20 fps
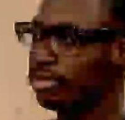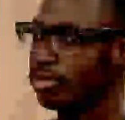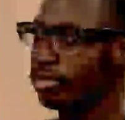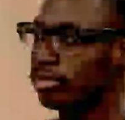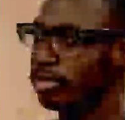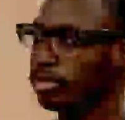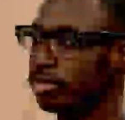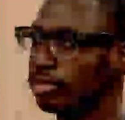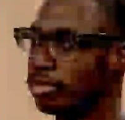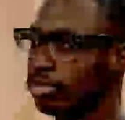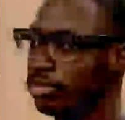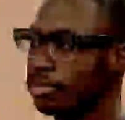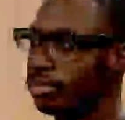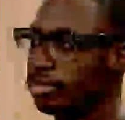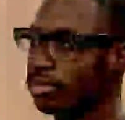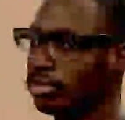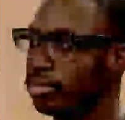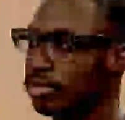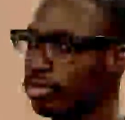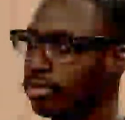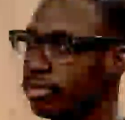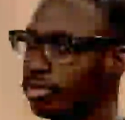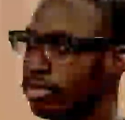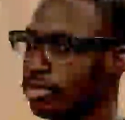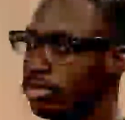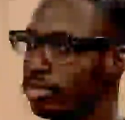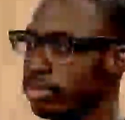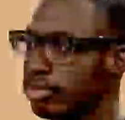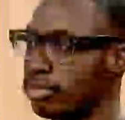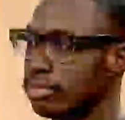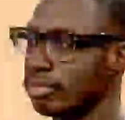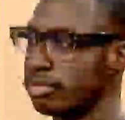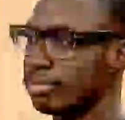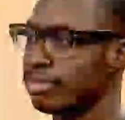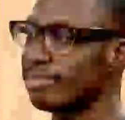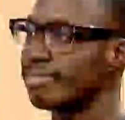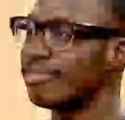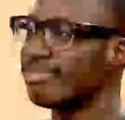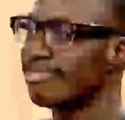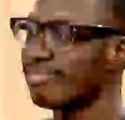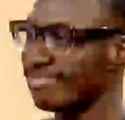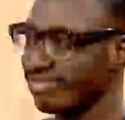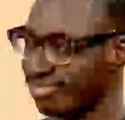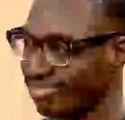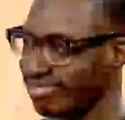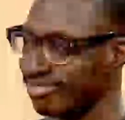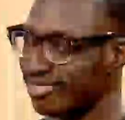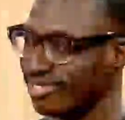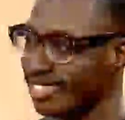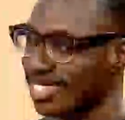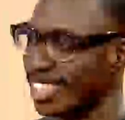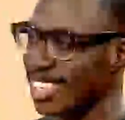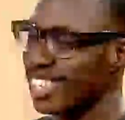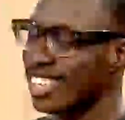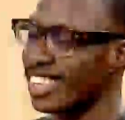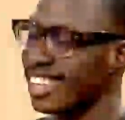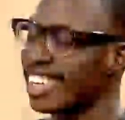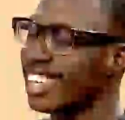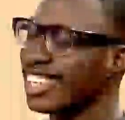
Global Shapers. Good morning, David.